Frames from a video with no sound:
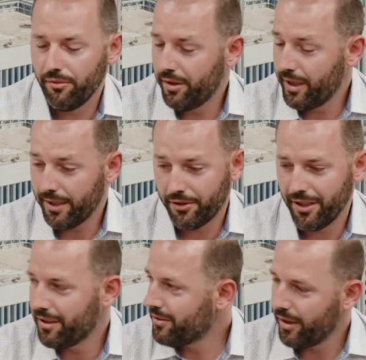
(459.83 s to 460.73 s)
definitely, I
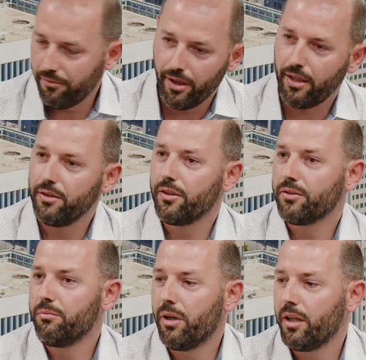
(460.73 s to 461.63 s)
share the same values
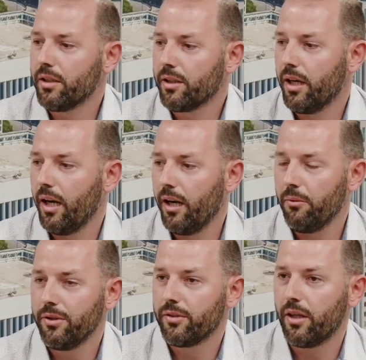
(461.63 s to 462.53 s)
as Mark. Uh,
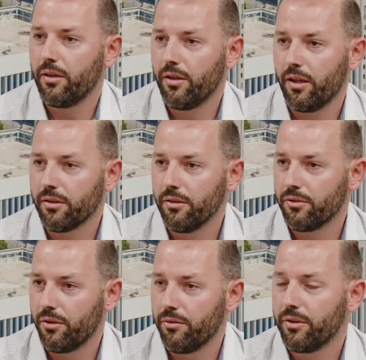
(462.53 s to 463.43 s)
we started our
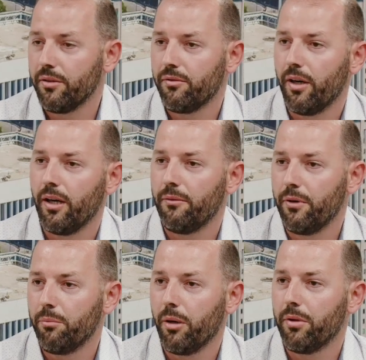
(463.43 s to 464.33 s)
conservative uh,
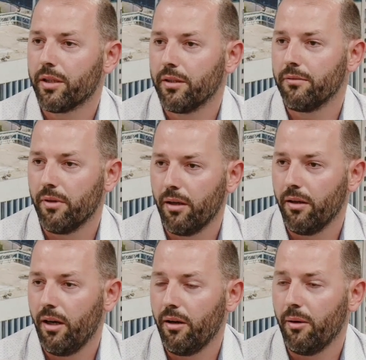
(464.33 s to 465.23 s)
Republican, uh,
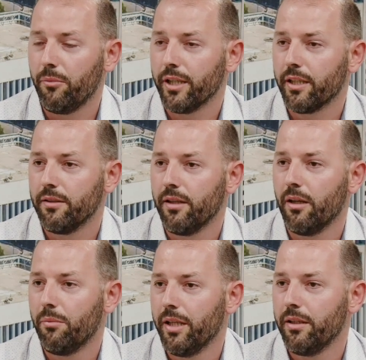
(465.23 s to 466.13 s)
uh American
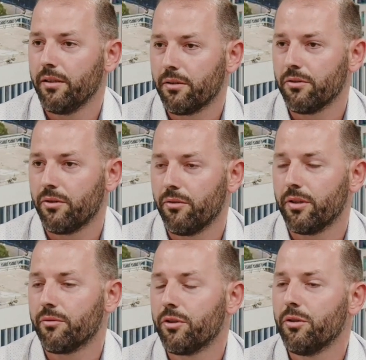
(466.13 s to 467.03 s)
Albanian
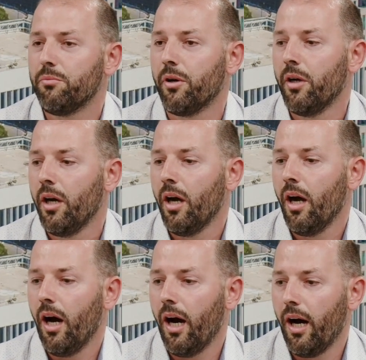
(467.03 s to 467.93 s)
conservative group.
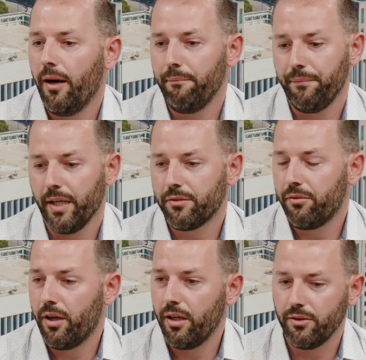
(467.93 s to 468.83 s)
Uh, as
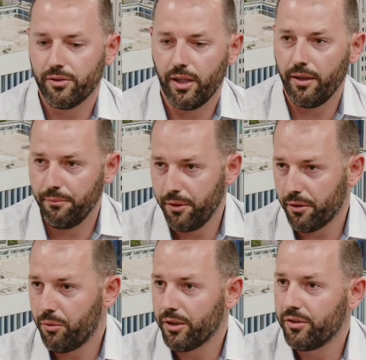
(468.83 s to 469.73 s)
far as uh, your
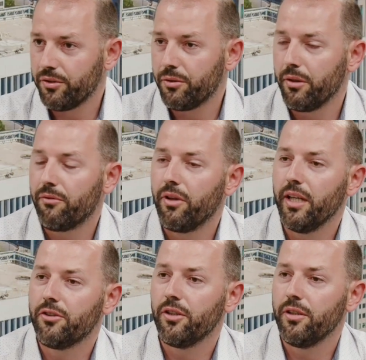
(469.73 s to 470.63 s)
questions to
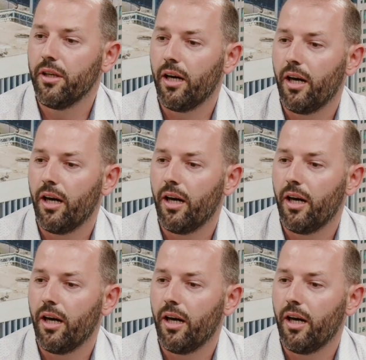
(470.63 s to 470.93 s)
inflation,